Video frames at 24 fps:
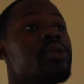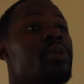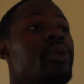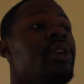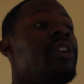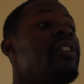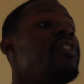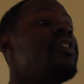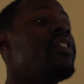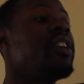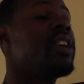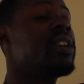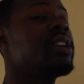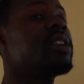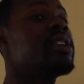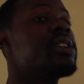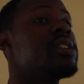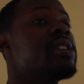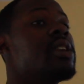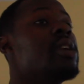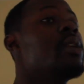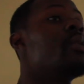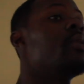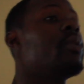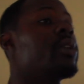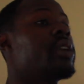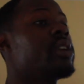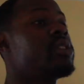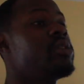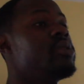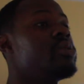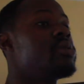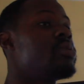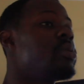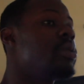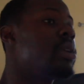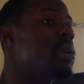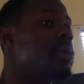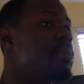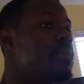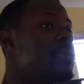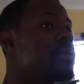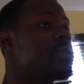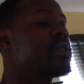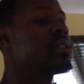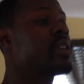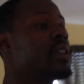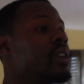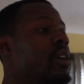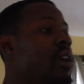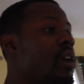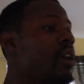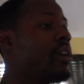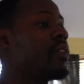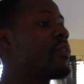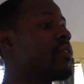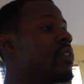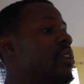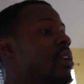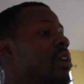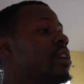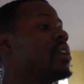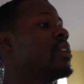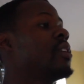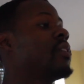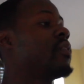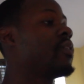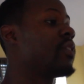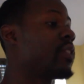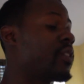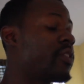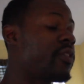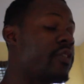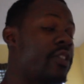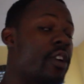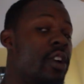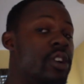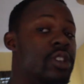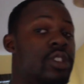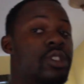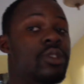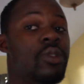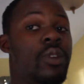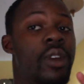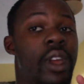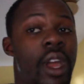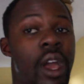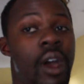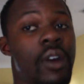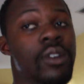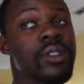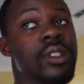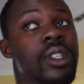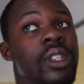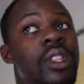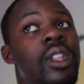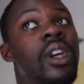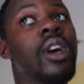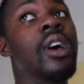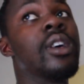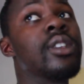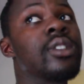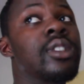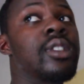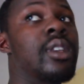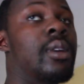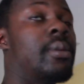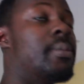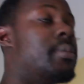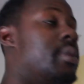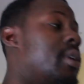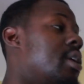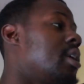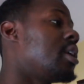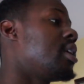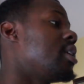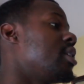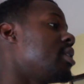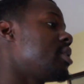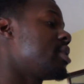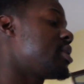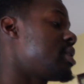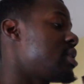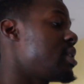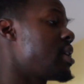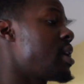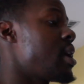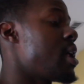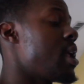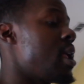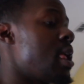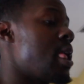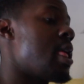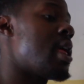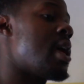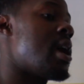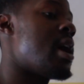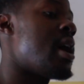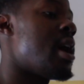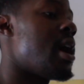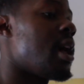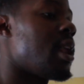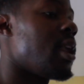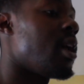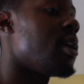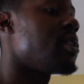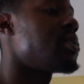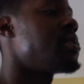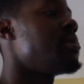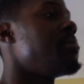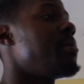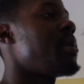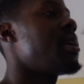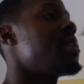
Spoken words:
Sweet Fitness will get you 20% off for the first 3 hours of lunch because I lost in